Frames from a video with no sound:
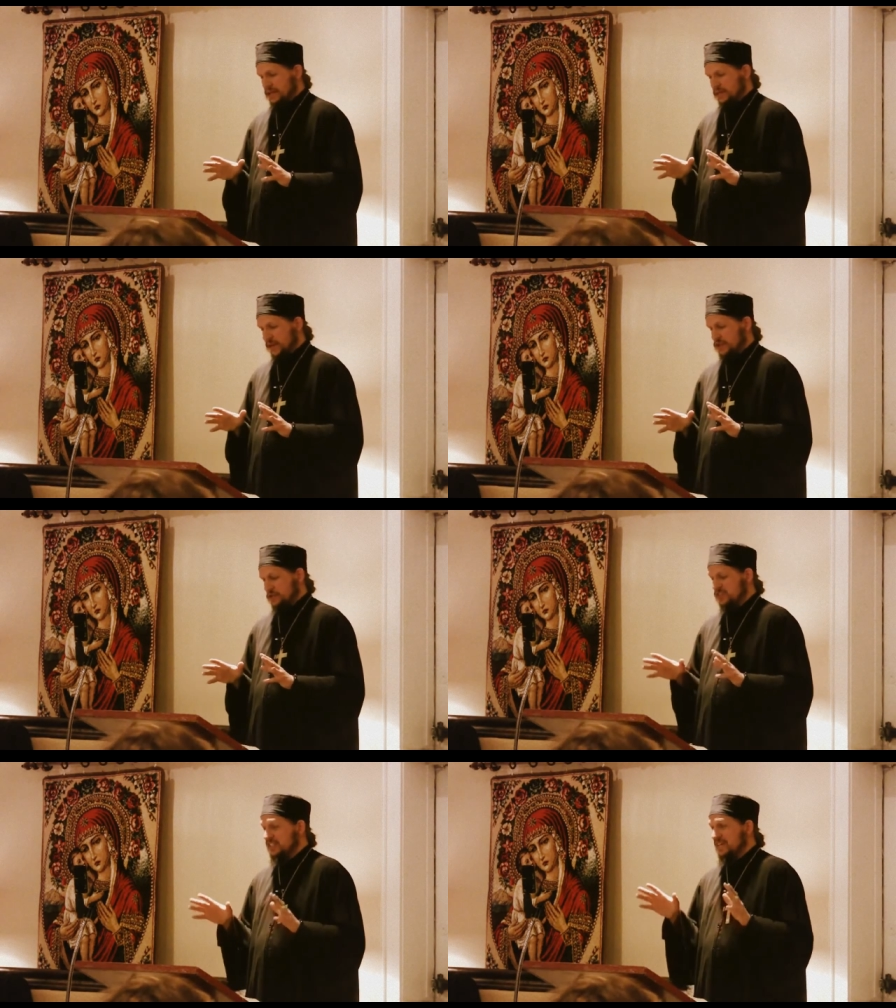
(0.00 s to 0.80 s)
There are
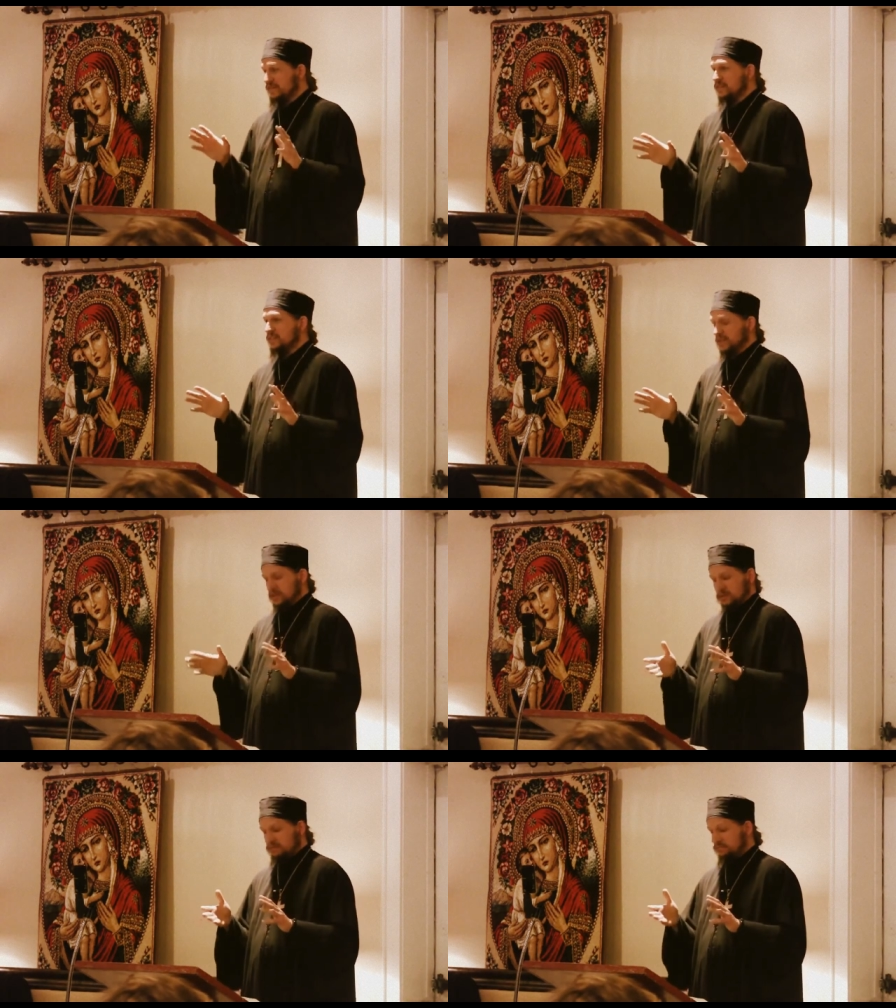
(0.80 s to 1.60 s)
actually
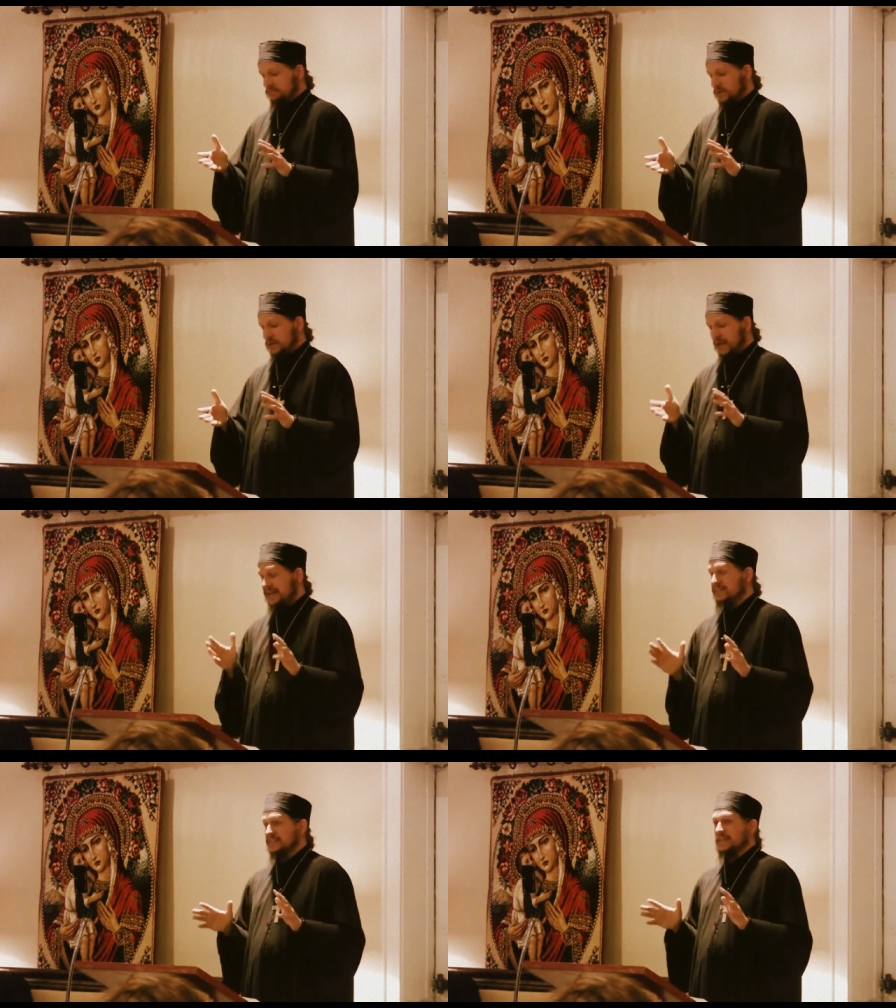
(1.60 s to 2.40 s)
17 or
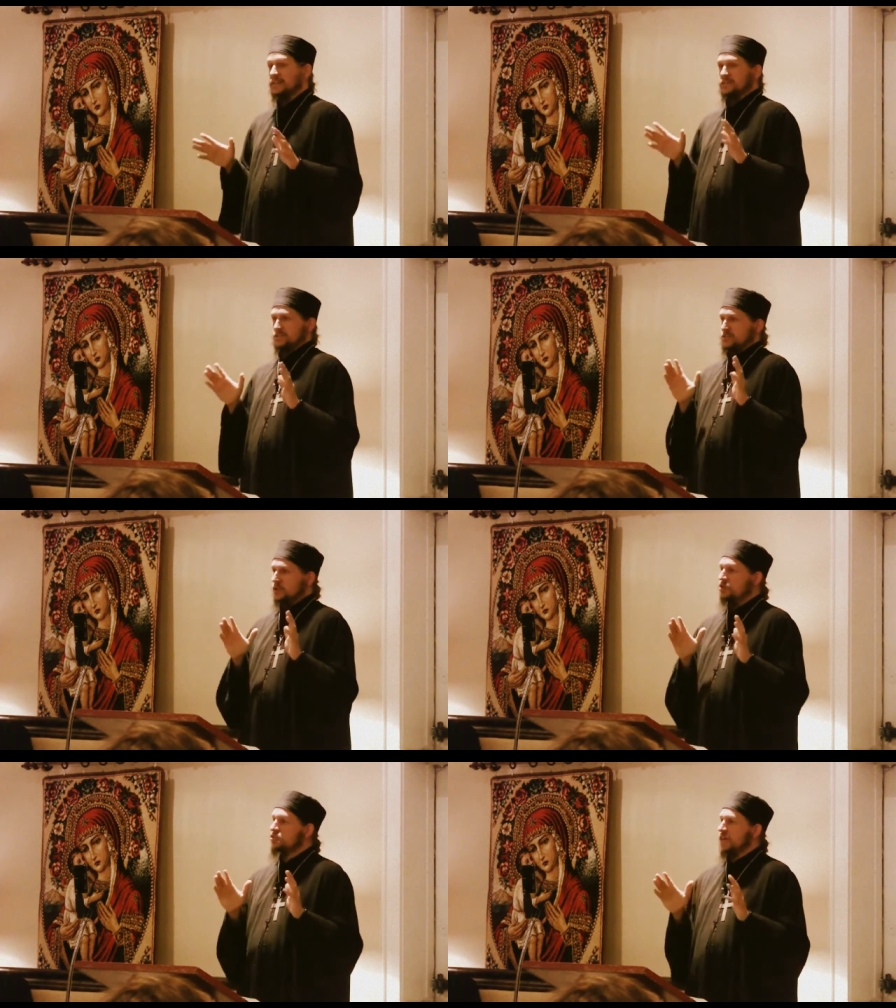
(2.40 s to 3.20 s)
19
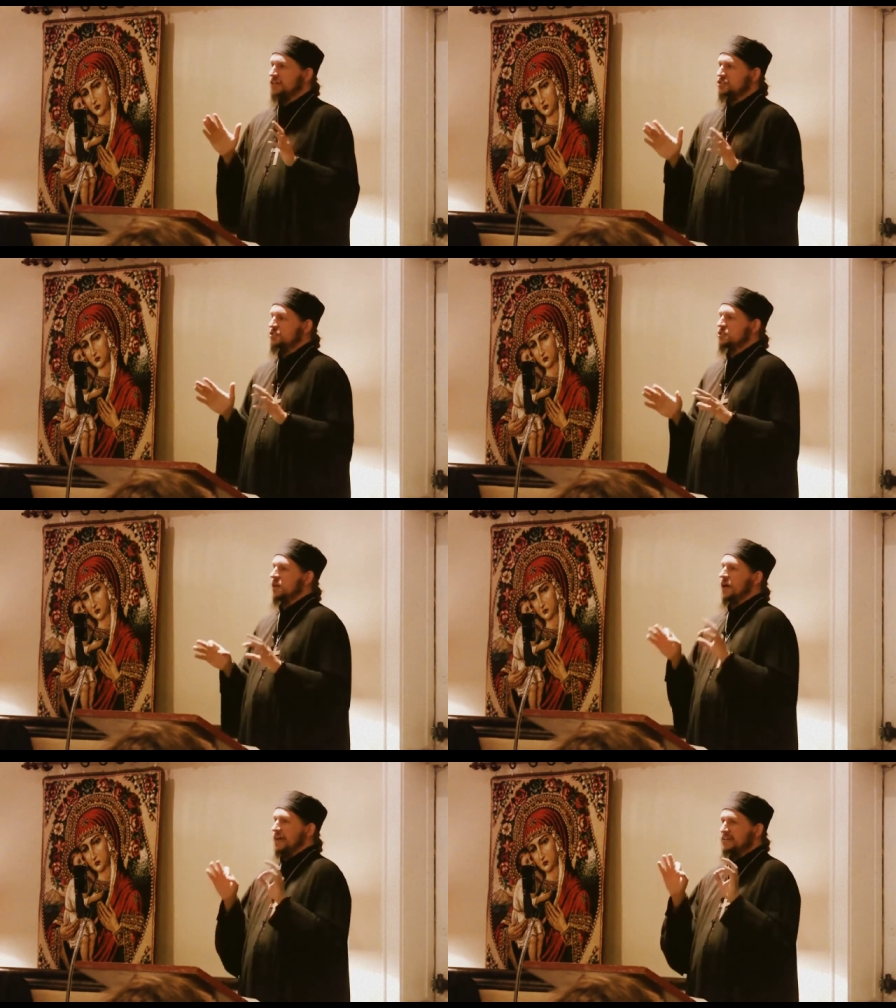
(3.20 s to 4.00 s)
small sections
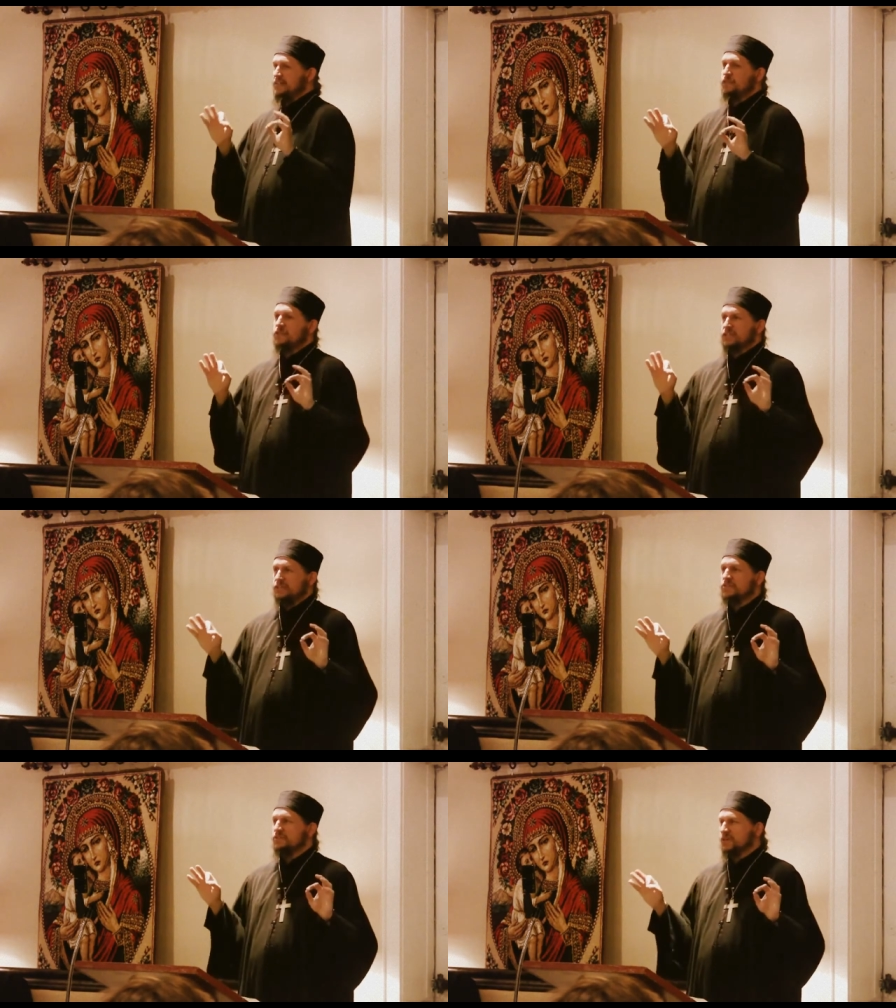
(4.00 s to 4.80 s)
on different
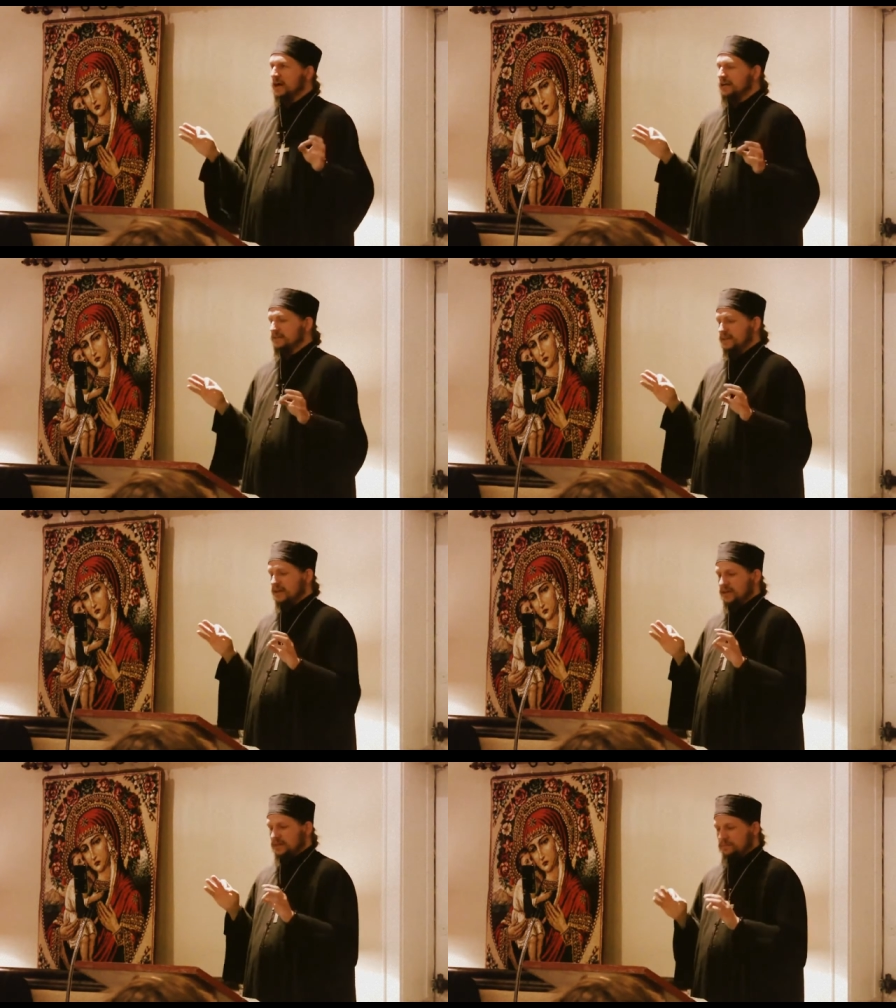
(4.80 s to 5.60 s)
gifts of God
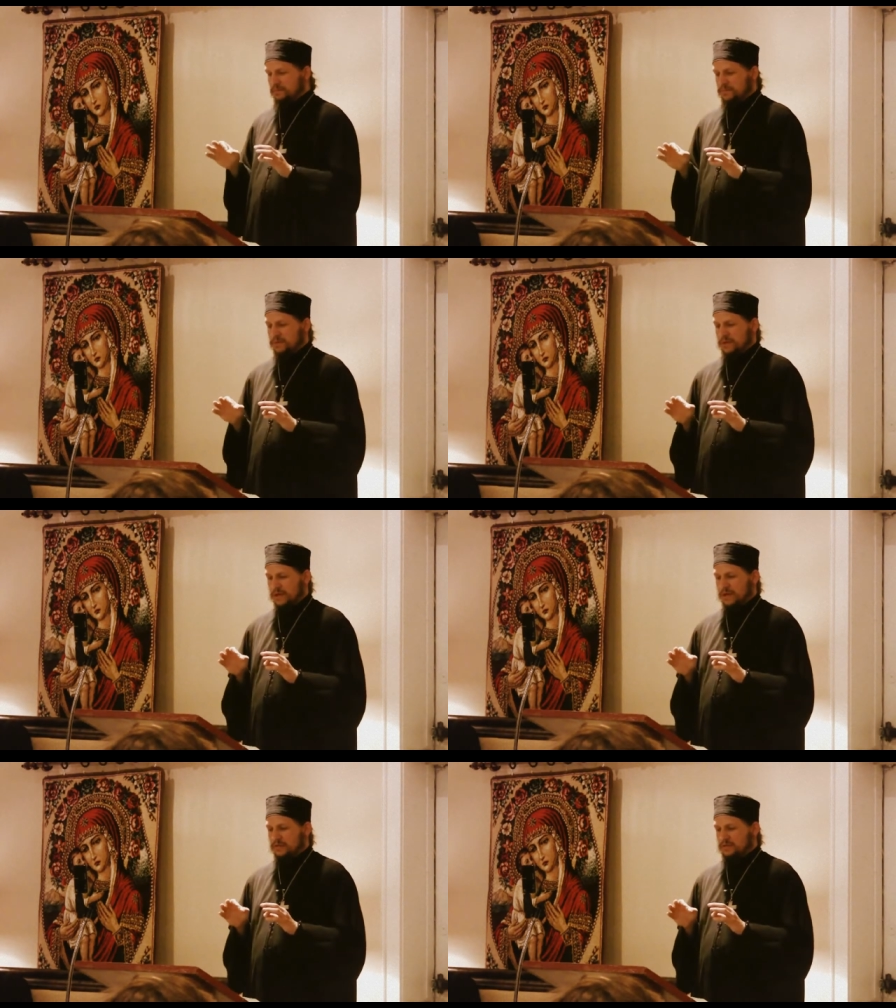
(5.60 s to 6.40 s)

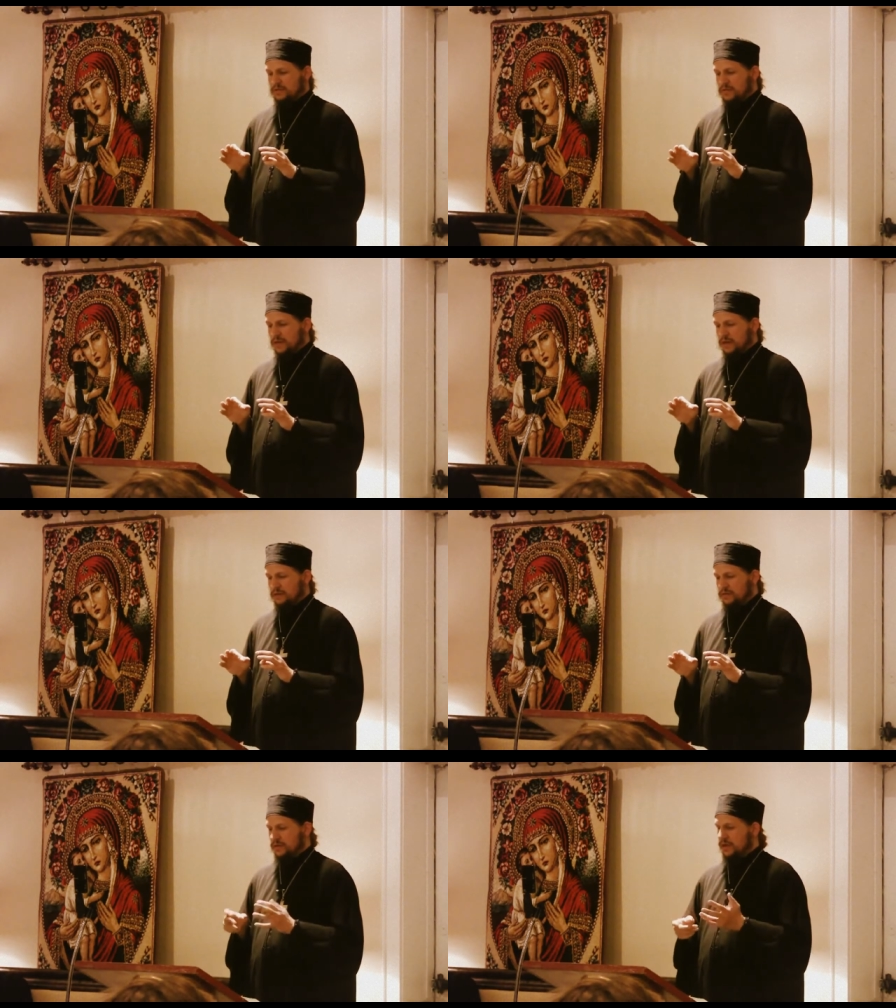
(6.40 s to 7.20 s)
uh, to the
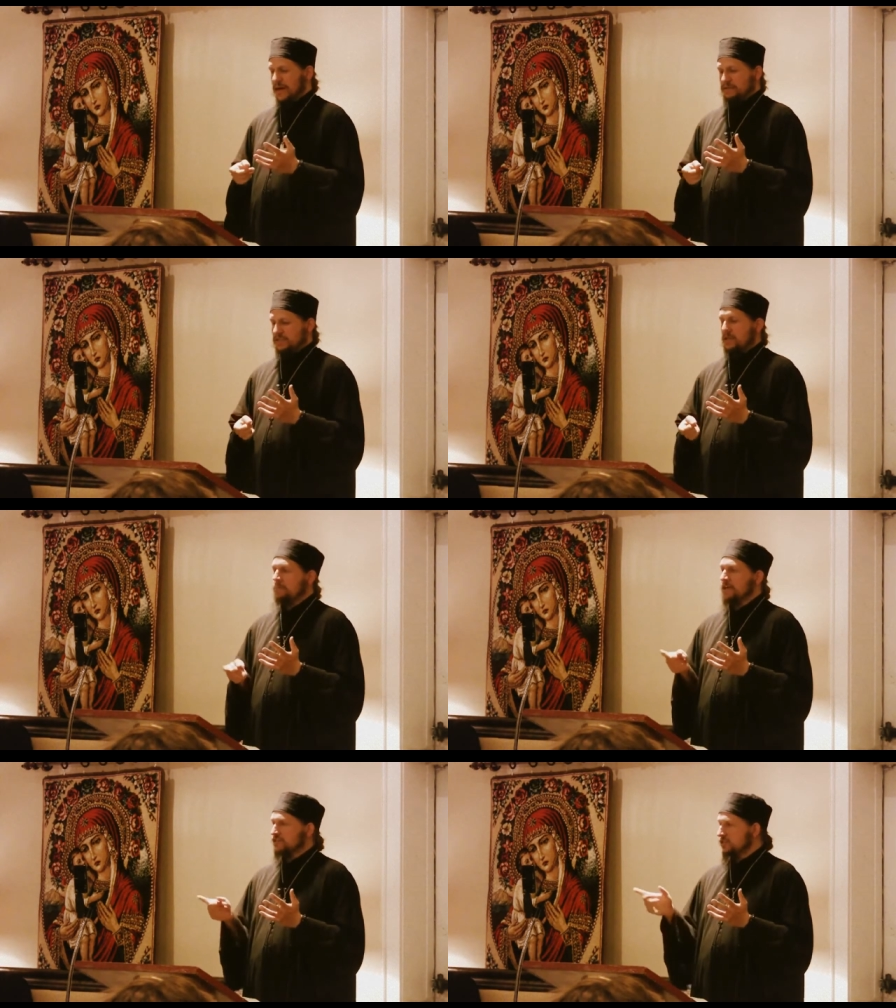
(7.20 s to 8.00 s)
elder. I'm just going to
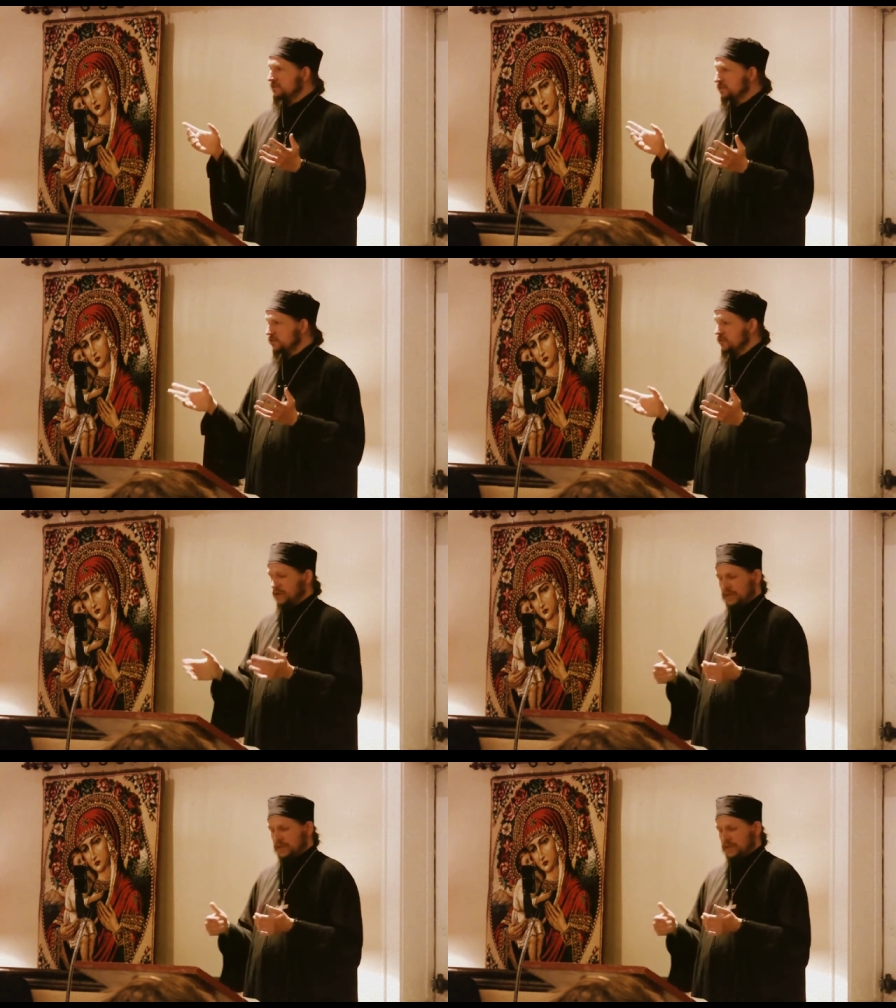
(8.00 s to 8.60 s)
mention a few and